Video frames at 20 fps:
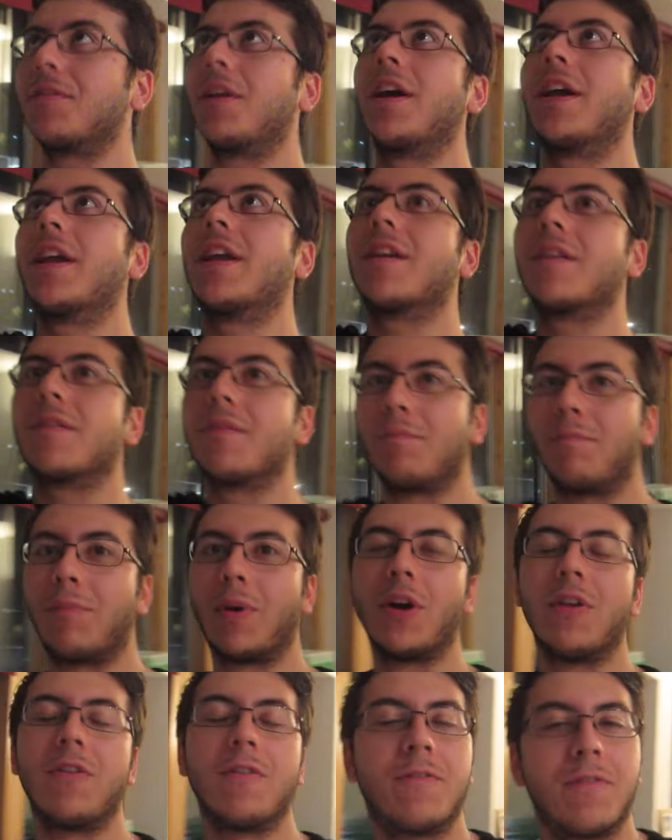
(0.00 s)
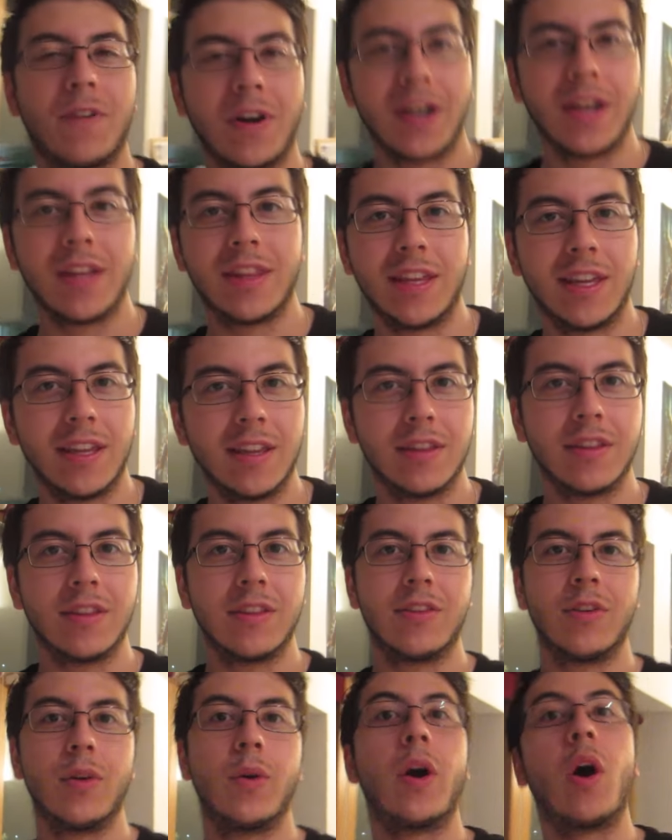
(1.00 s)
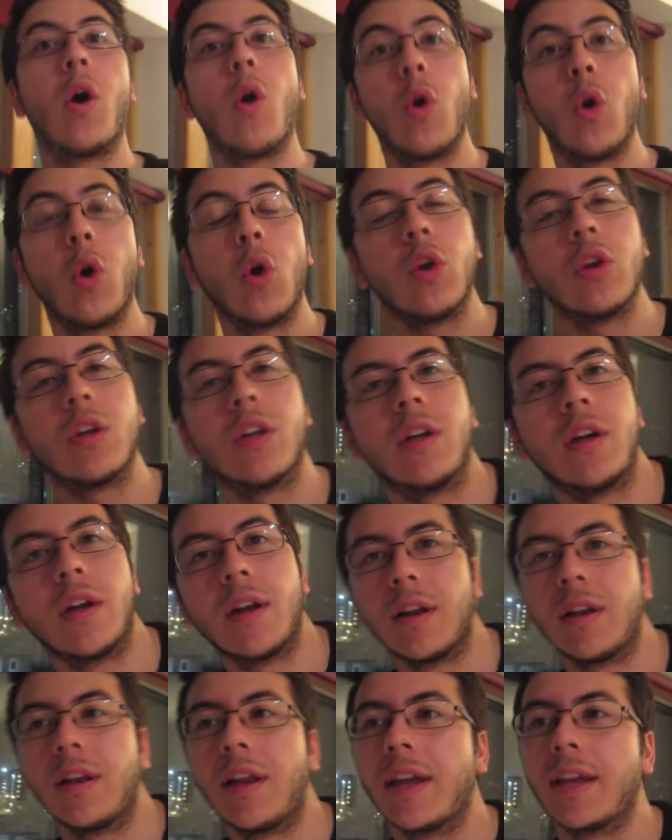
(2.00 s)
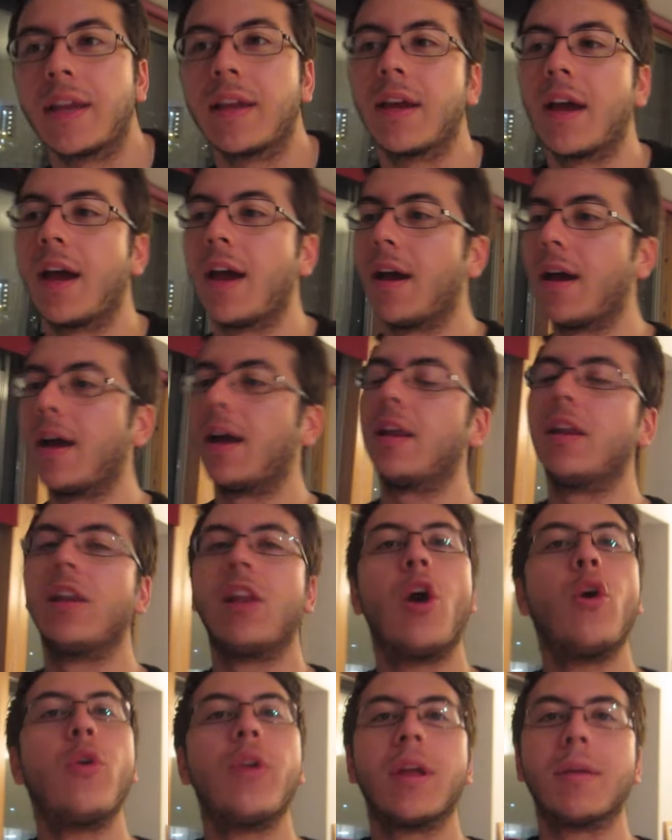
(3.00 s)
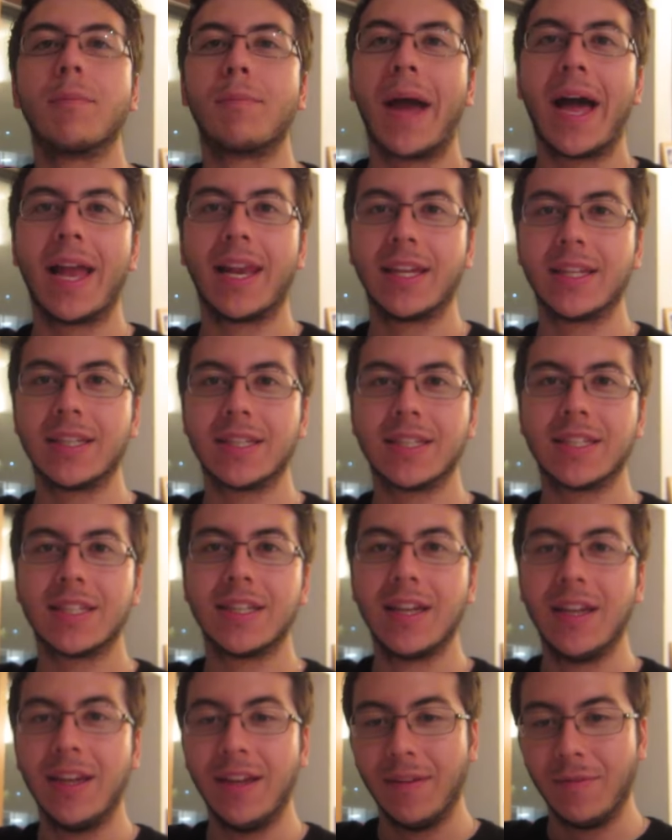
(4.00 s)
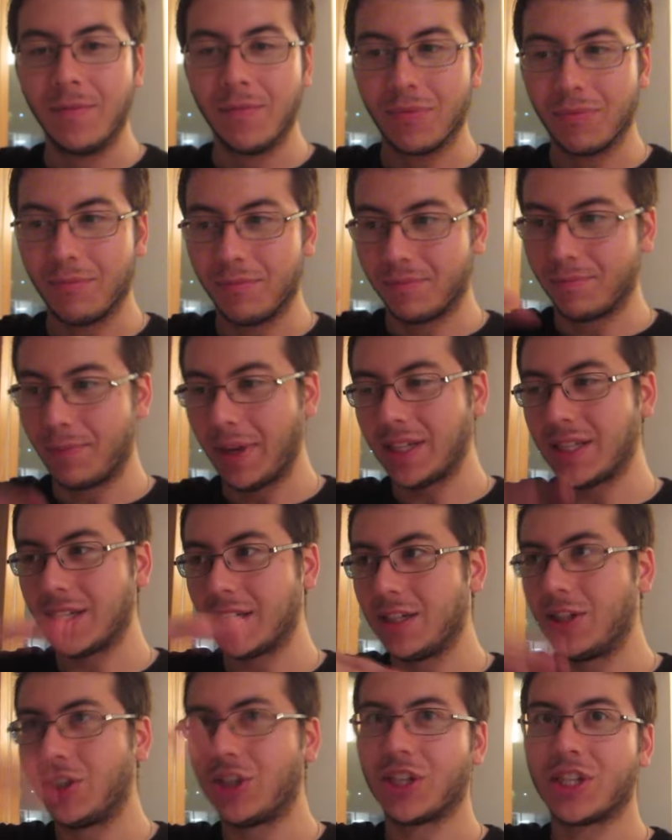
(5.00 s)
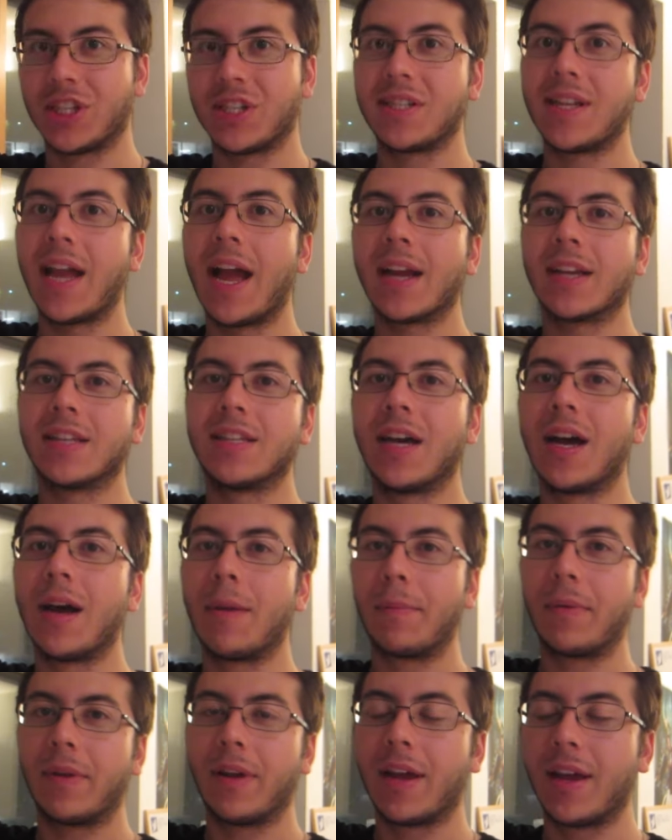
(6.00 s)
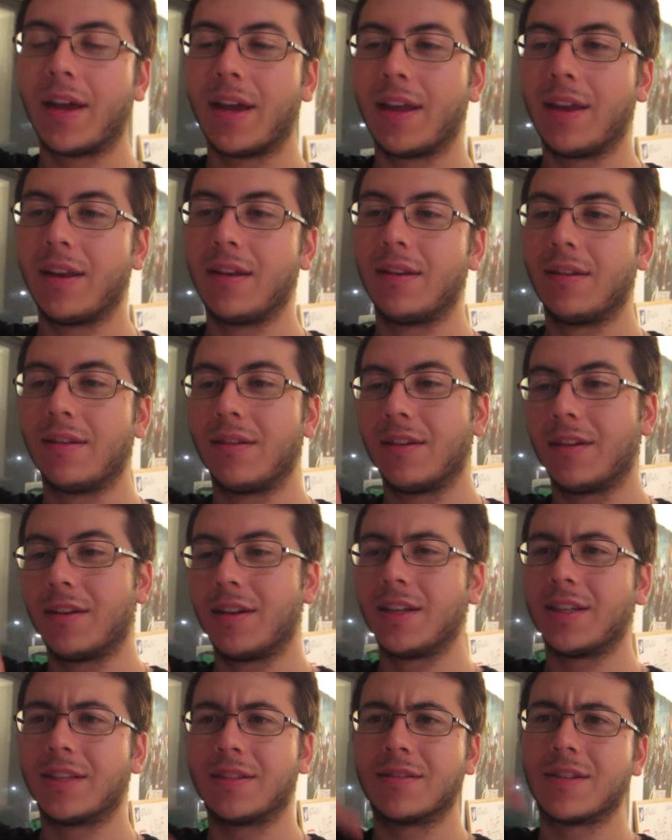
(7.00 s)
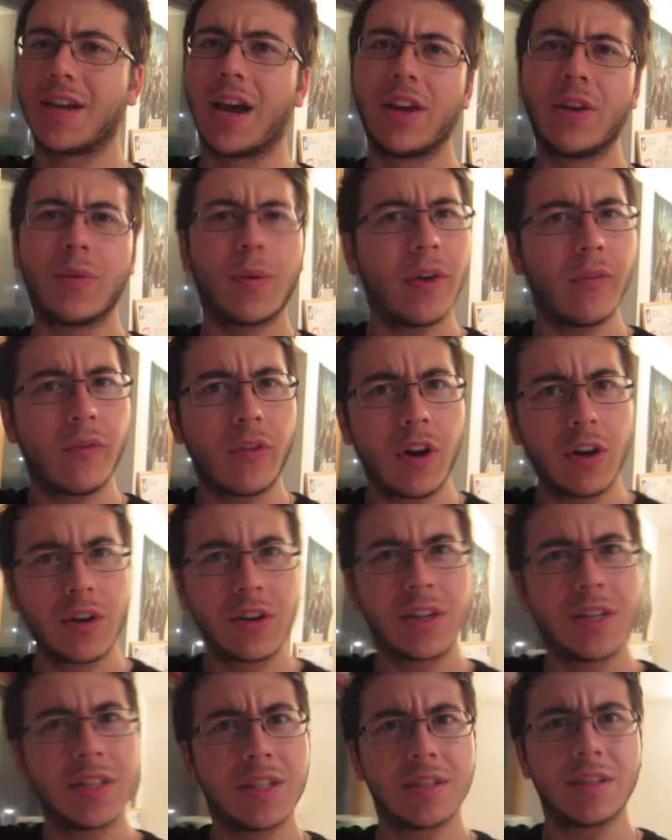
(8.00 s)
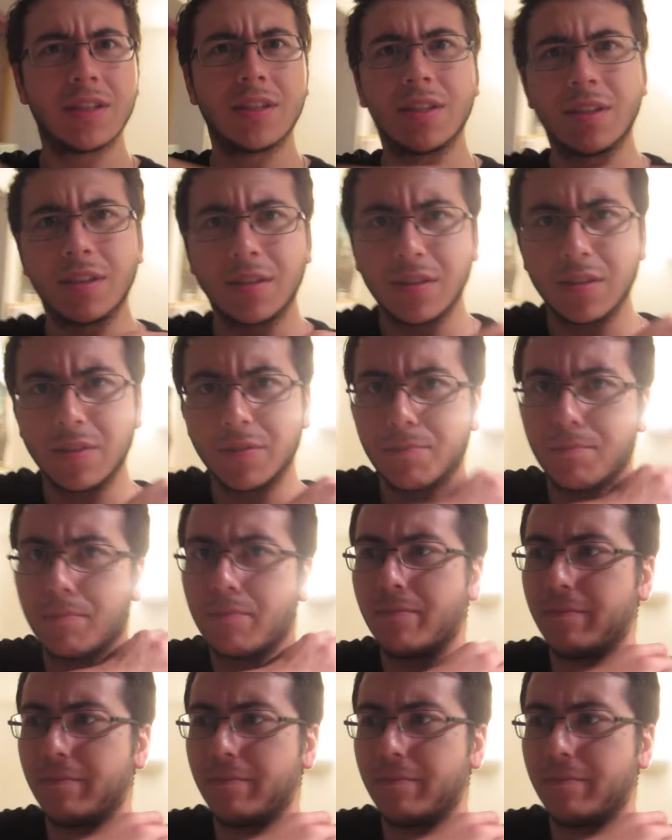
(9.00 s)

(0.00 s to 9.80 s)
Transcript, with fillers: like bonfire thing, they were all like uh, loading pallets basically just stacked up, and it kind of went wrong because the, the